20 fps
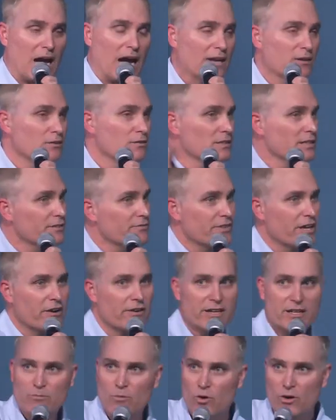I don't live
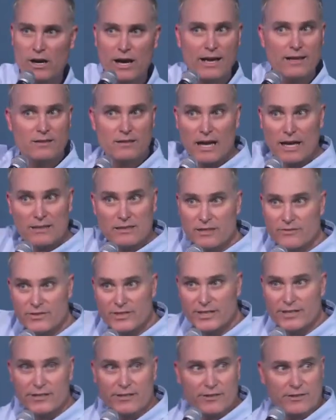there anymore. I, I live
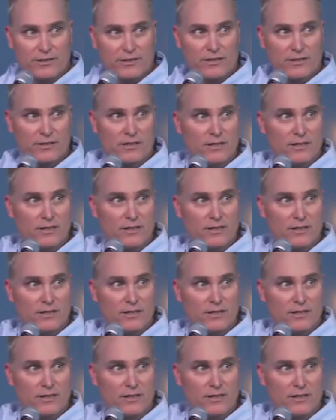here.